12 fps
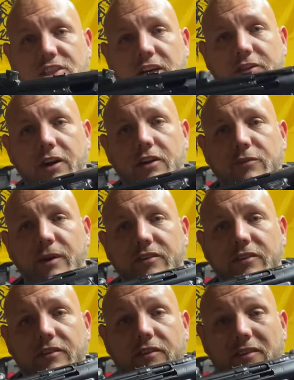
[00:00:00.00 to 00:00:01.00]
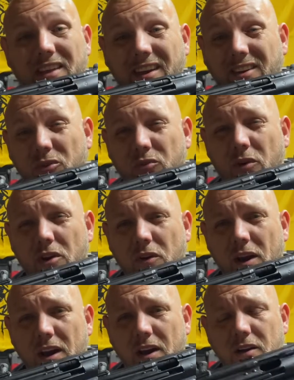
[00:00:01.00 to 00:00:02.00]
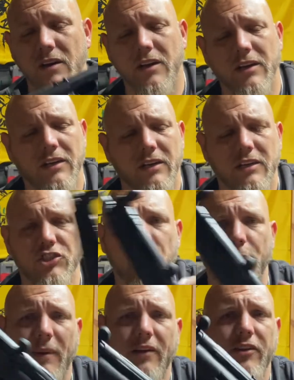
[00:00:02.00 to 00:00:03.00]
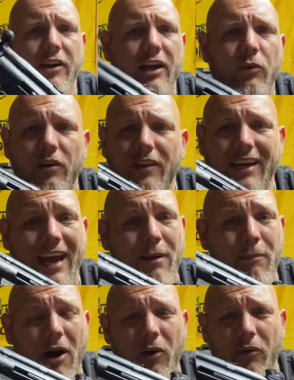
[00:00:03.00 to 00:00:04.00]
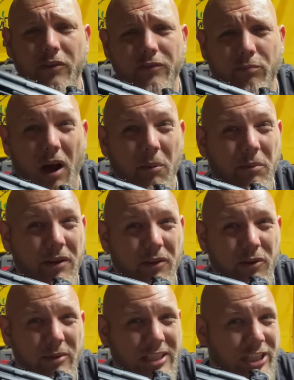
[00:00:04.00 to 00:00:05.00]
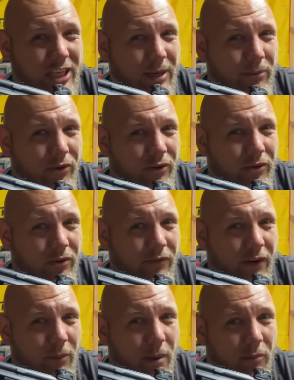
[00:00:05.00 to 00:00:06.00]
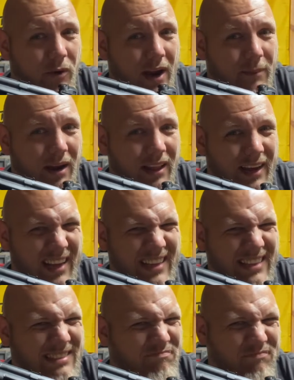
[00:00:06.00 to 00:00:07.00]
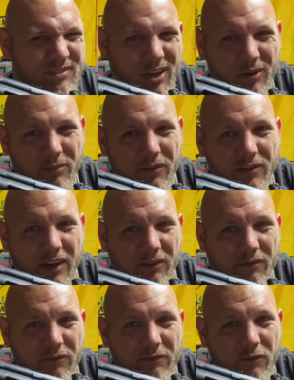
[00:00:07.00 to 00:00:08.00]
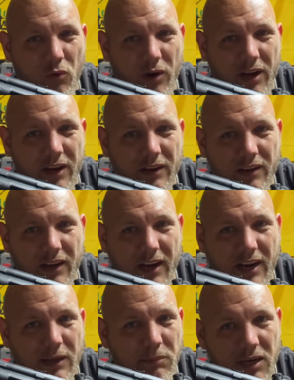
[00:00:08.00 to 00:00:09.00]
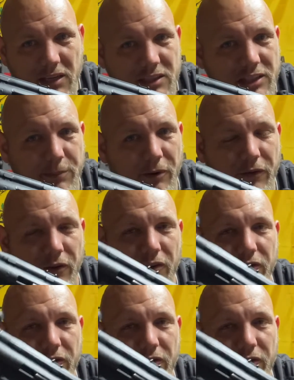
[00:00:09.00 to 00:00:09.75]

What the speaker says: out there, especially since that deal's running right now. Jump out there and get one. The K model is probably a little bit cheaper too, if I remember right, by I remember it was like 40 to 80 bucks cheaper on